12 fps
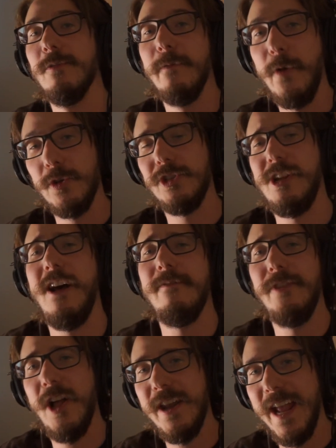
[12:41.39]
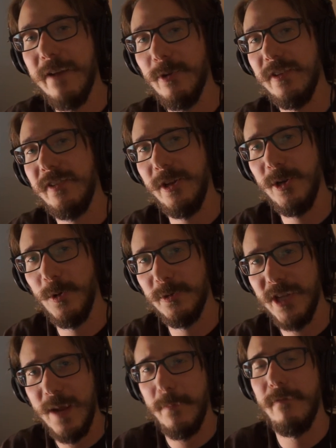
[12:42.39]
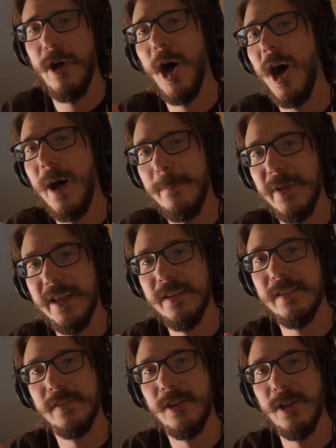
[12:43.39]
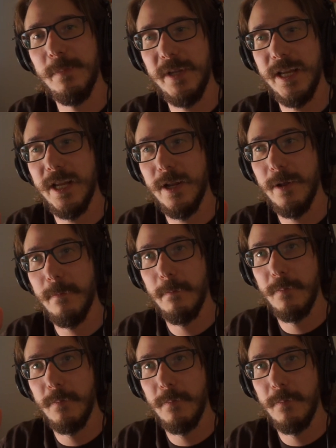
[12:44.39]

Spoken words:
First off, not every single type of hop is going to be